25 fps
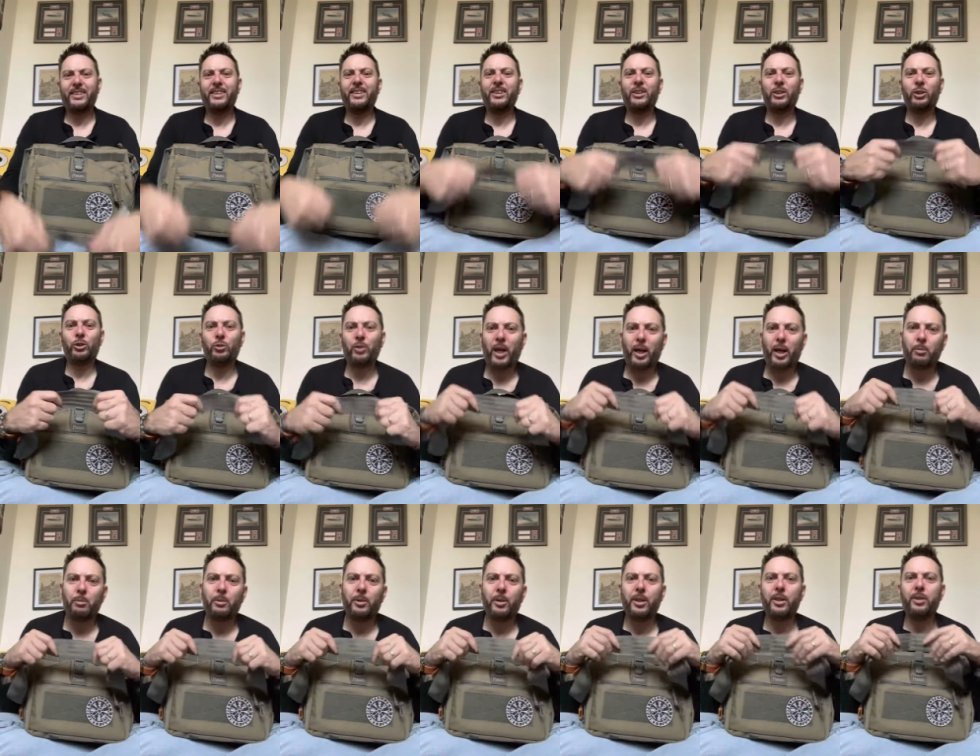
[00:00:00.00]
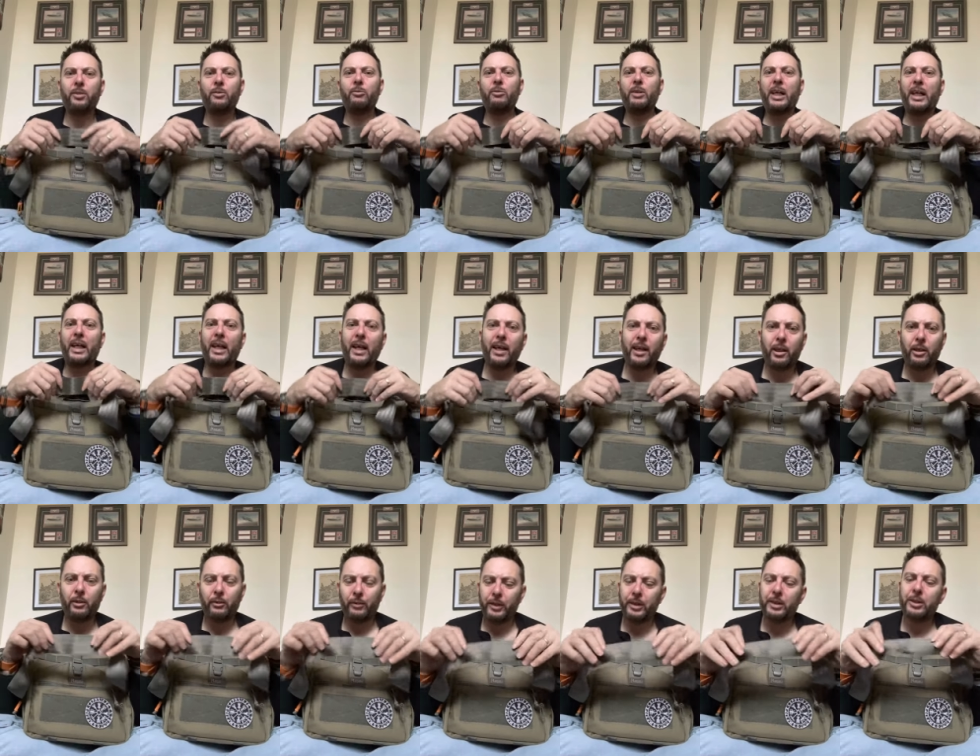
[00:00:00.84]
the strap. I can't really get
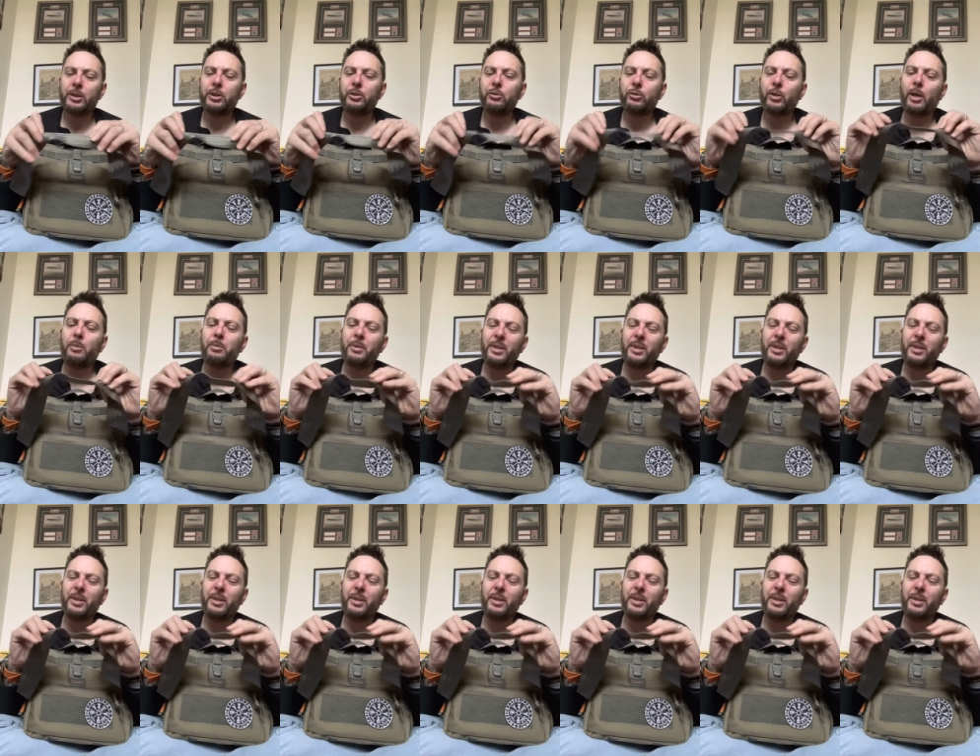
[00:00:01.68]
over the strap.